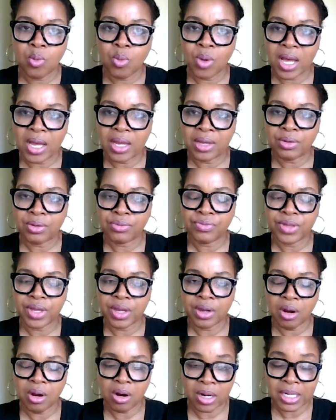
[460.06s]
While
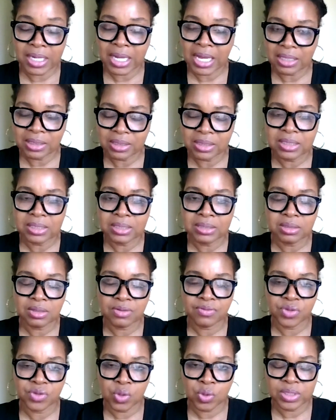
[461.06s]
there are colleagues
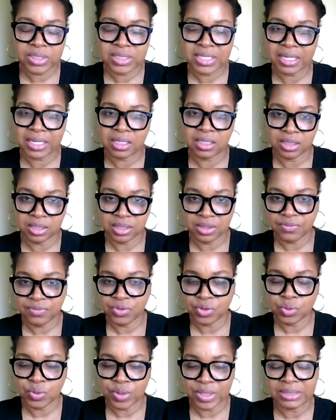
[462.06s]
of yours that can
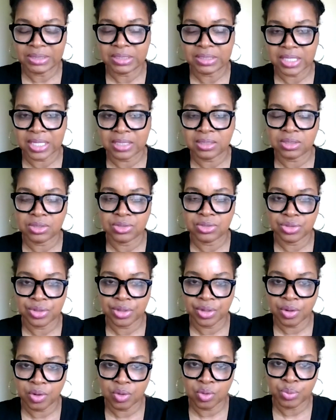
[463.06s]
give you insights into
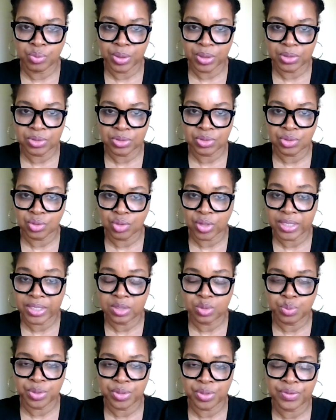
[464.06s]
their own personal
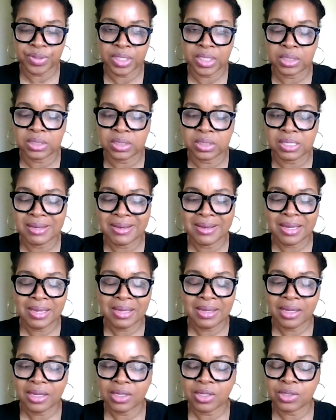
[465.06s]
experience,
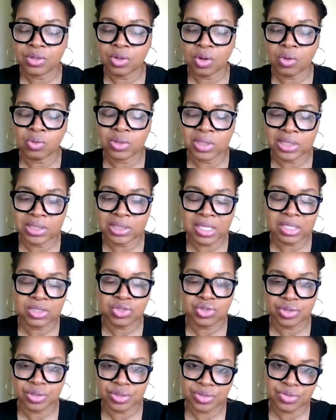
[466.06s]
it can only
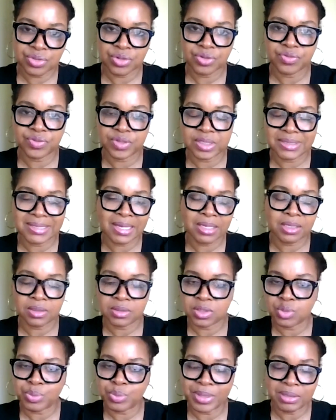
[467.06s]
touch the surface. I
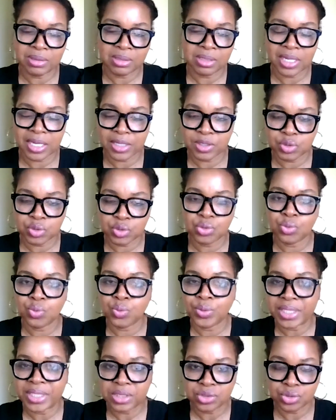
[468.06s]
could spend the next two
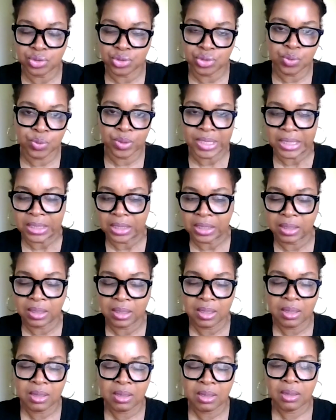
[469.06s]
weeks doing
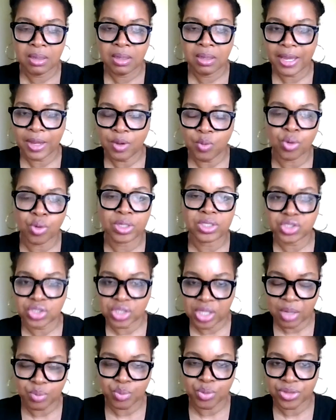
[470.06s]
a
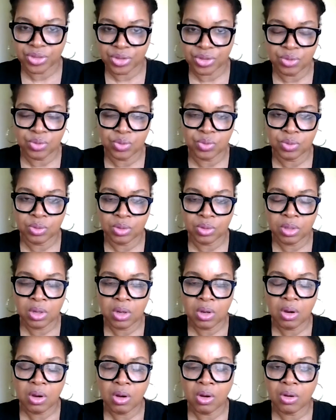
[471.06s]
workshop with you
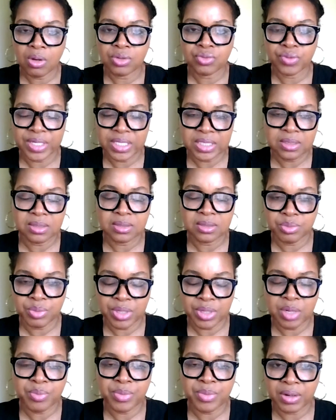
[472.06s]
on
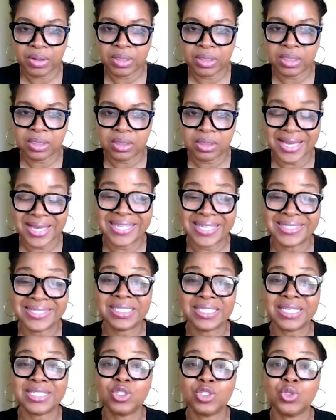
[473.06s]
racism in America and
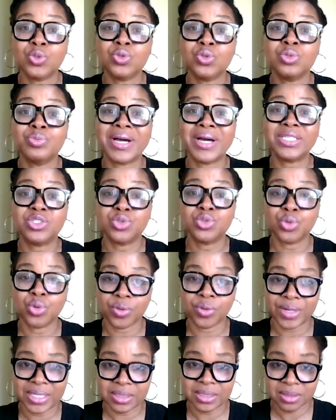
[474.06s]
just use my
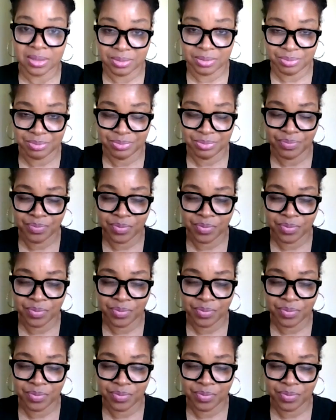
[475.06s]
stories